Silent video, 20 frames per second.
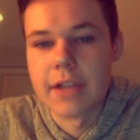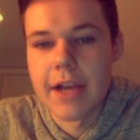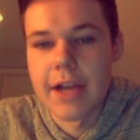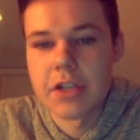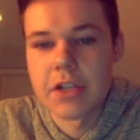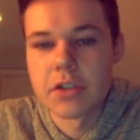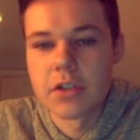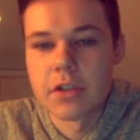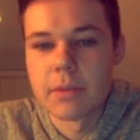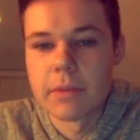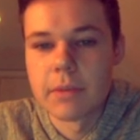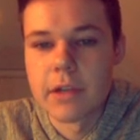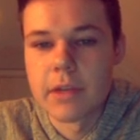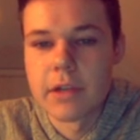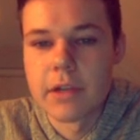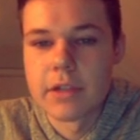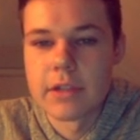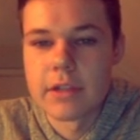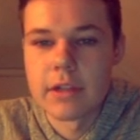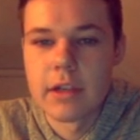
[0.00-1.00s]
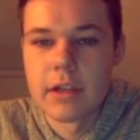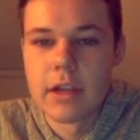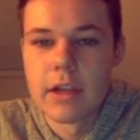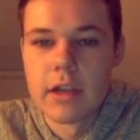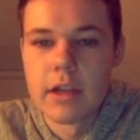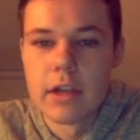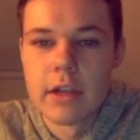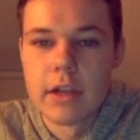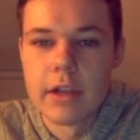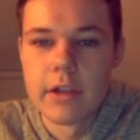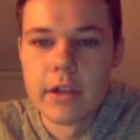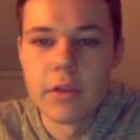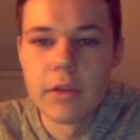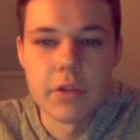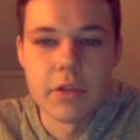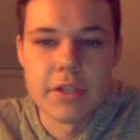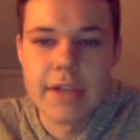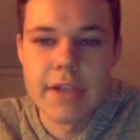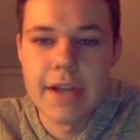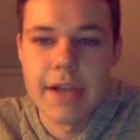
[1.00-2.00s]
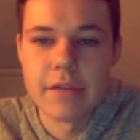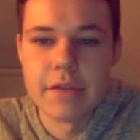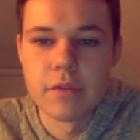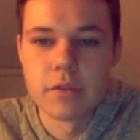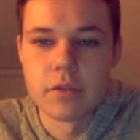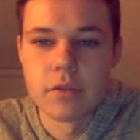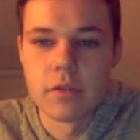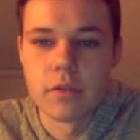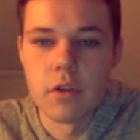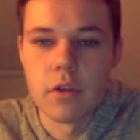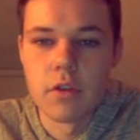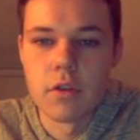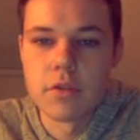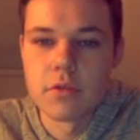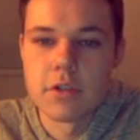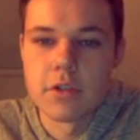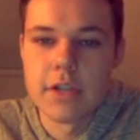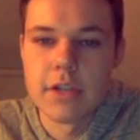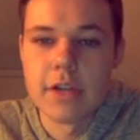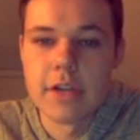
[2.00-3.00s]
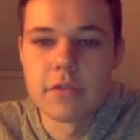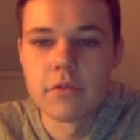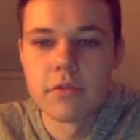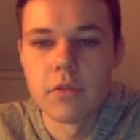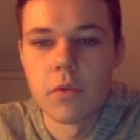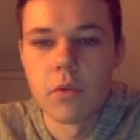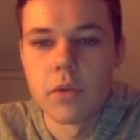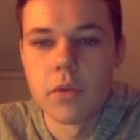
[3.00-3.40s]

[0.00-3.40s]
actually, because here are the stats, first of all. Those are stats for the whole